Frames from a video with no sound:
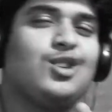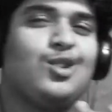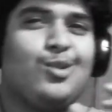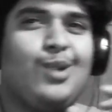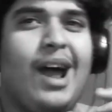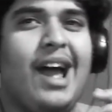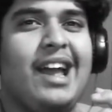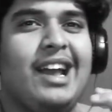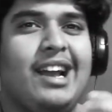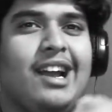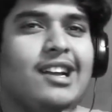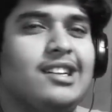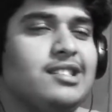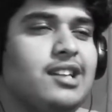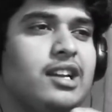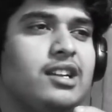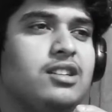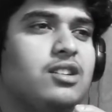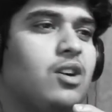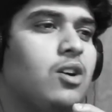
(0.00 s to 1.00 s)
crying. I was
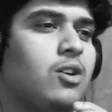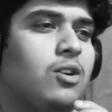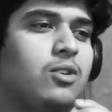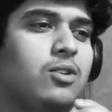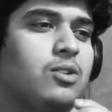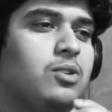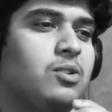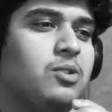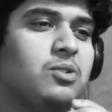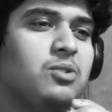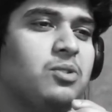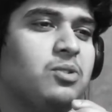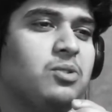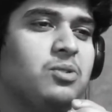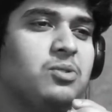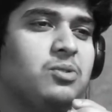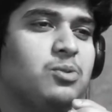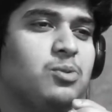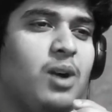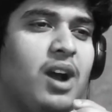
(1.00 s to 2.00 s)
like,
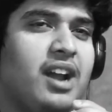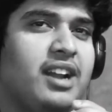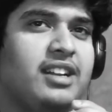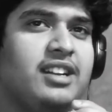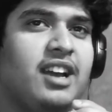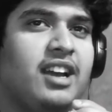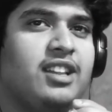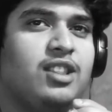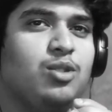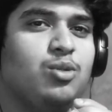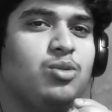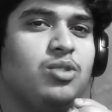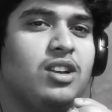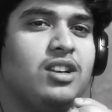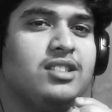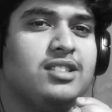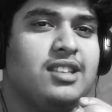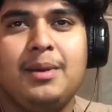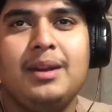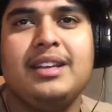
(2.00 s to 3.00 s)
no, why did I do
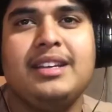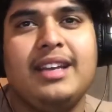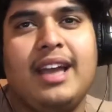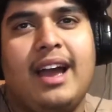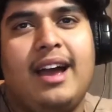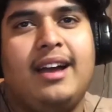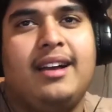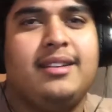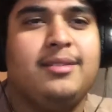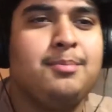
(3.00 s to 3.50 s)
this? But yeah,